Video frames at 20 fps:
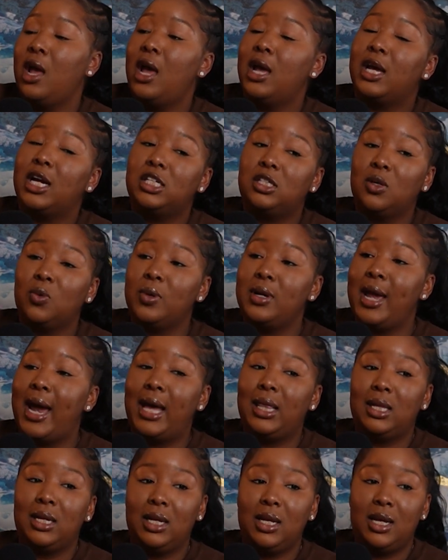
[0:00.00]
Because the
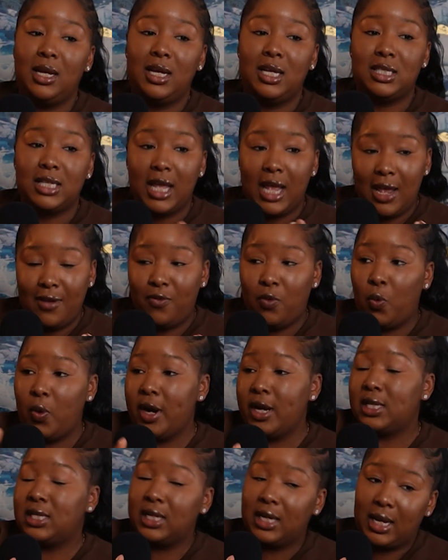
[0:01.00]
reality is, if
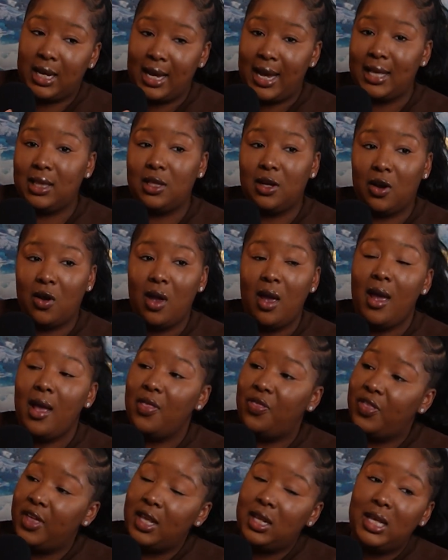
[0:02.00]
we're together,
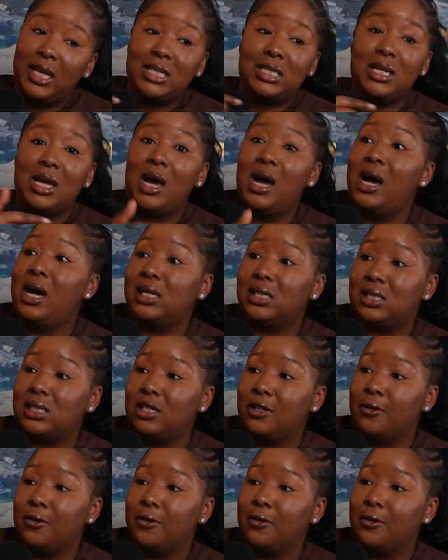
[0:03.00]
then it's us.